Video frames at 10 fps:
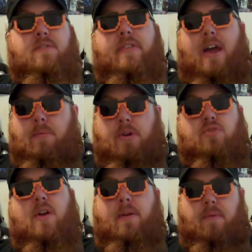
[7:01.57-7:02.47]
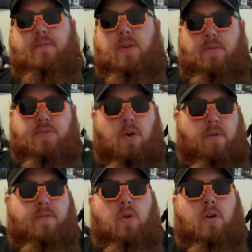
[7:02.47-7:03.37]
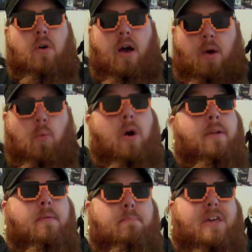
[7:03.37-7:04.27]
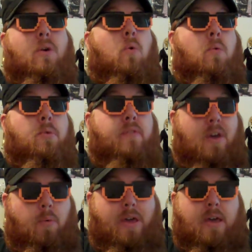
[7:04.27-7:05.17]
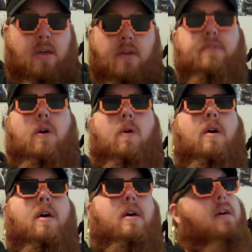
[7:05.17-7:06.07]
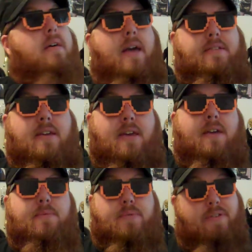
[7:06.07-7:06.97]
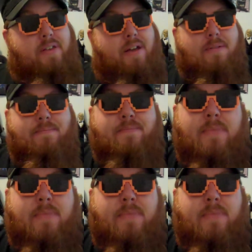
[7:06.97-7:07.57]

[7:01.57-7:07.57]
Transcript: after that, I want to try and start reviewing, one B horror movie a week. So that's it, guys. We'll see you later.